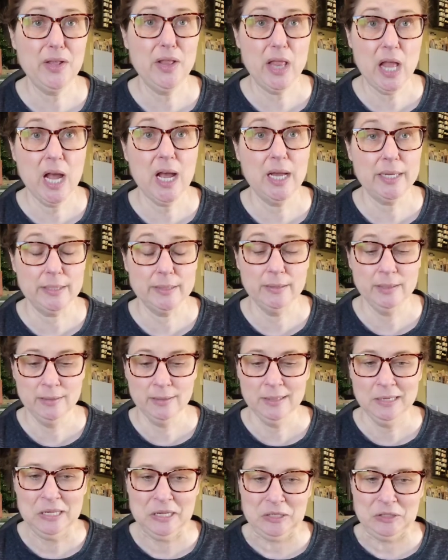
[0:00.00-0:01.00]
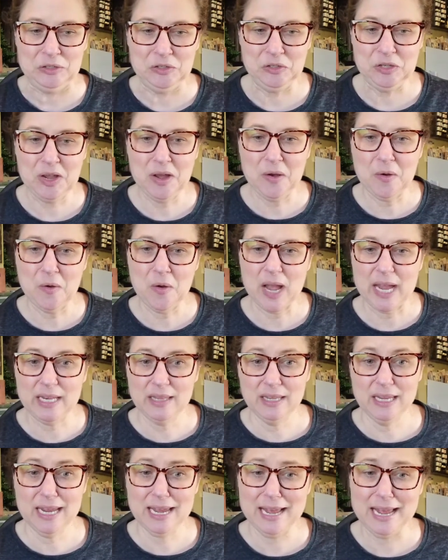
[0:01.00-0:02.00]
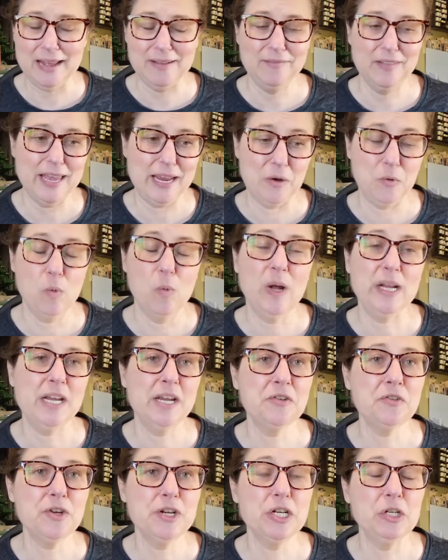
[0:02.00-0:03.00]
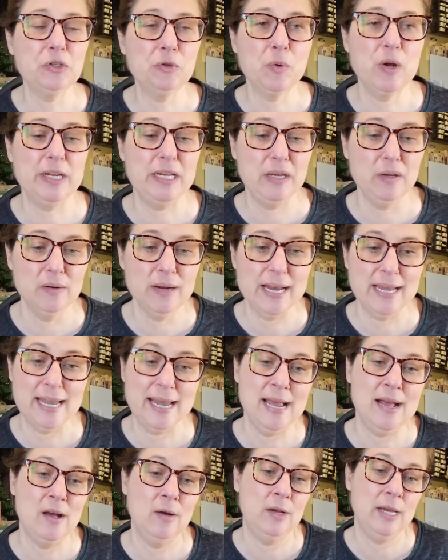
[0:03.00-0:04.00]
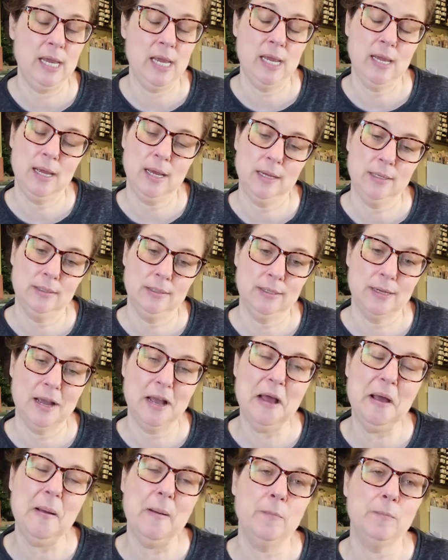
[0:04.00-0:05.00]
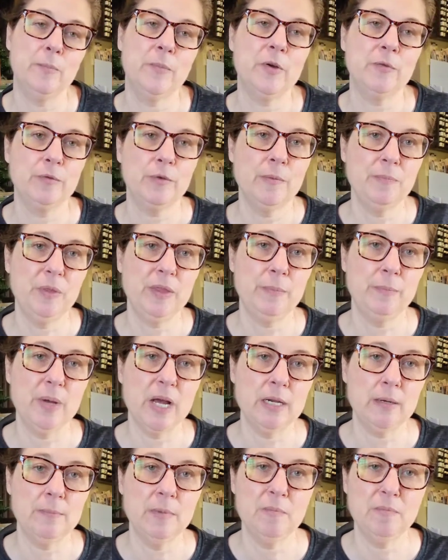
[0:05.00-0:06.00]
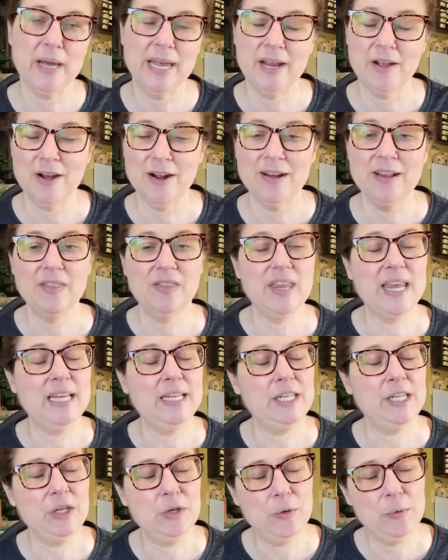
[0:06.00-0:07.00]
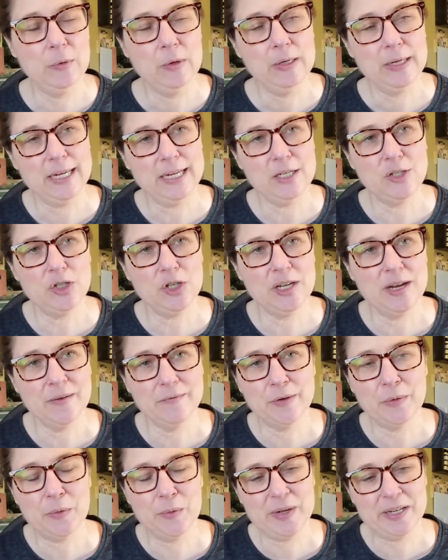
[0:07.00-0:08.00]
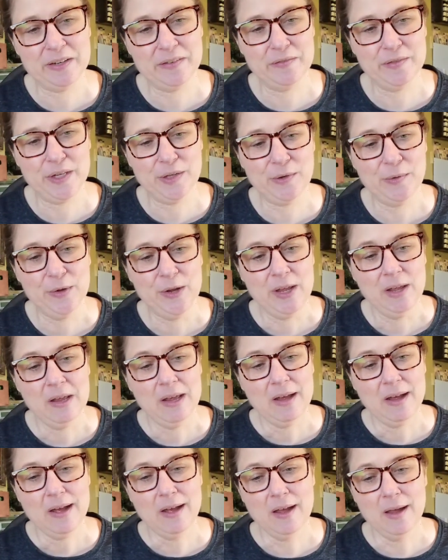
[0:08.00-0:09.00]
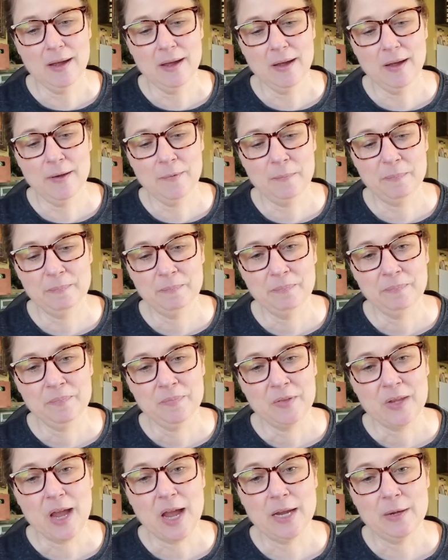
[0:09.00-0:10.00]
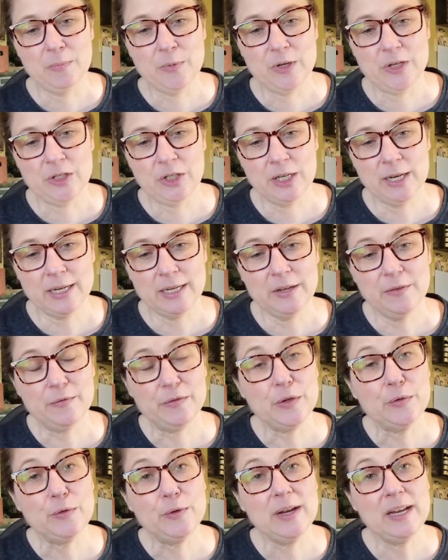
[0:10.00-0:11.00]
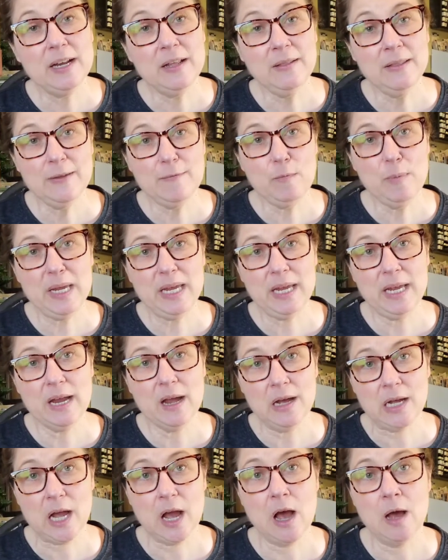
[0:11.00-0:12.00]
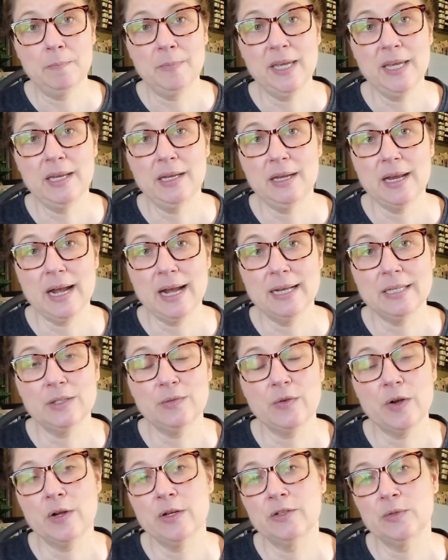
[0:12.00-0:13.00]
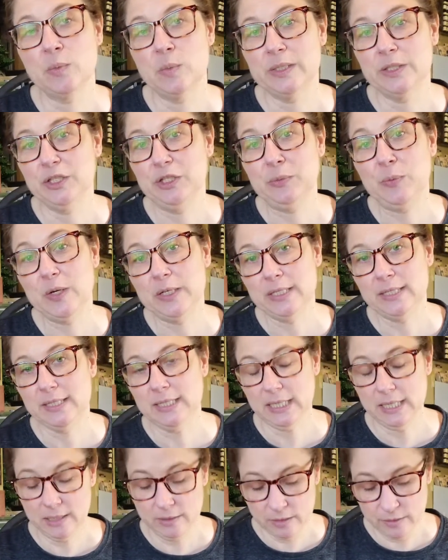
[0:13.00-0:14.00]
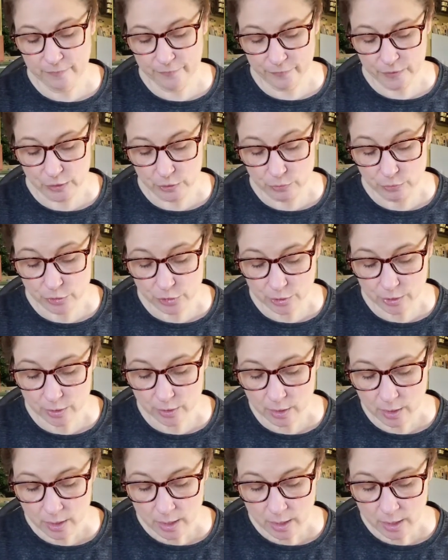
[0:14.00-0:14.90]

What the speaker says: a lot. So I think I have like 120 right now, and from the bottom of my heart, thank you, each and every one of you. I appreciate it. Feel free to leave me a comment as far as what you want to see in the future.